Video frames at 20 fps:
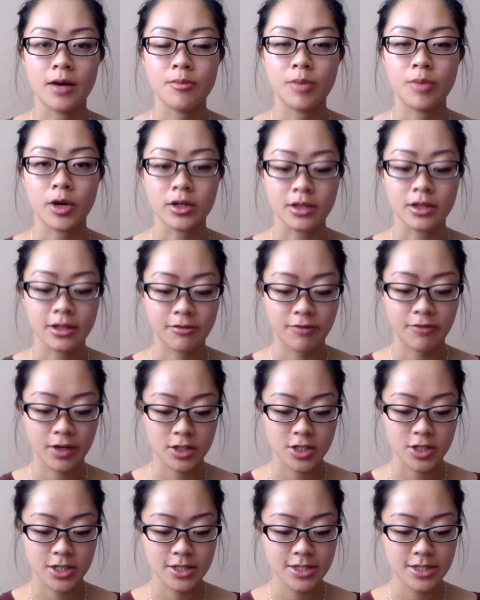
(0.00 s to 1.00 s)
bodily
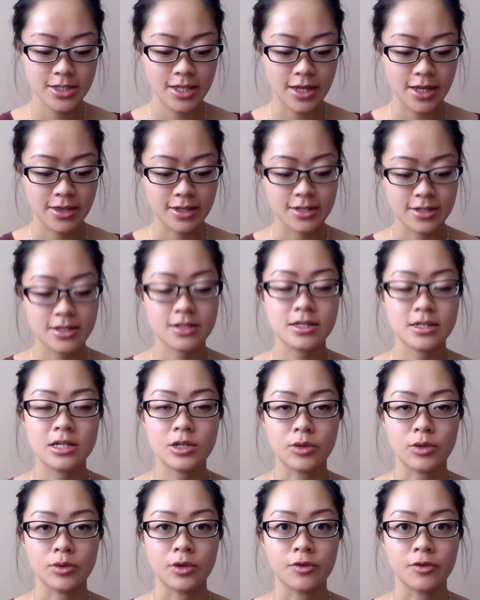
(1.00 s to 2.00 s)
functions, and this is a
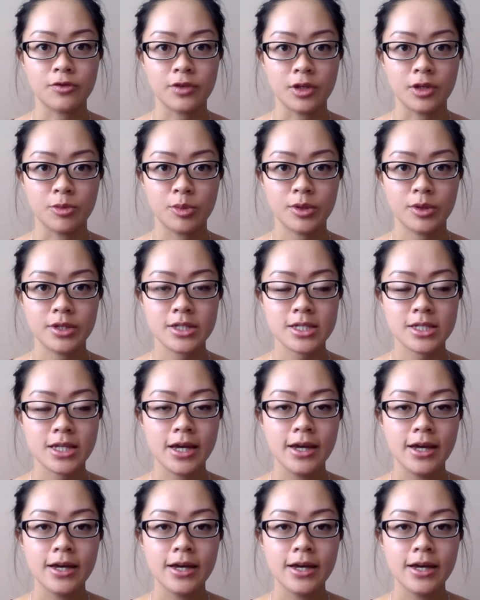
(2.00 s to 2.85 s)
no-no for newborns.